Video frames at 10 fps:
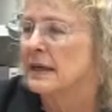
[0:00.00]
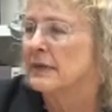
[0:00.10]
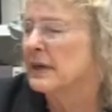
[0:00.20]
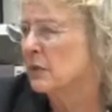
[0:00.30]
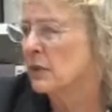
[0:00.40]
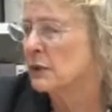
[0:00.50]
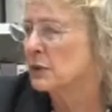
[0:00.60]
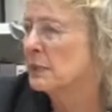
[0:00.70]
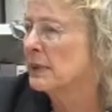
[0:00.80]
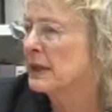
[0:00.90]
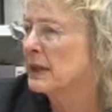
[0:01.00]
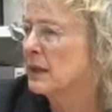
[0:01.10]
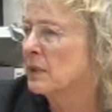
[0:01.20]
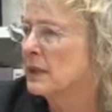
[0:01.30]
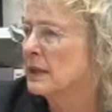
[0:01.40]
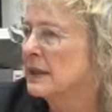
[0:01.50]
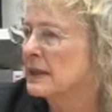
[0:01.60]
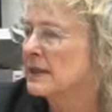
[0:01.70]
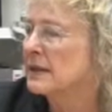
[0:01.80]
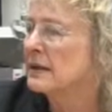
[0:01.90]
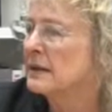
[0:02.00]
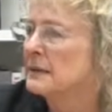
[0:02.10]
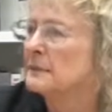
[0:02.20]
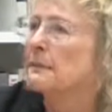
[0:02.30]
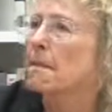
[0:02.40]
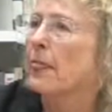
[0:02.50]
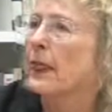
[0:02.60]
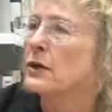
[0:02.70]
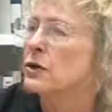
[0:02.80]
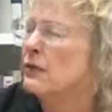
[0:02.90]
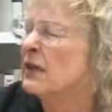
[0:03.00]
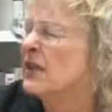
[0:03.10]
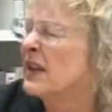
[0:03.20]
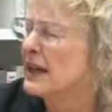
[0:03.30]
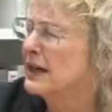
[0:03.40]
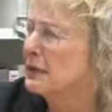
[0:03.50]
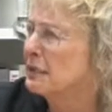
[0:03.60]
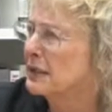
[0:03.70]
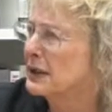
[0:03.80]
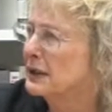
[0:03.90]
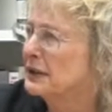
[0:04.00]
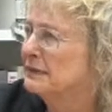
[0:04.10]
And then in retrospect, I realized that I should figure that out better.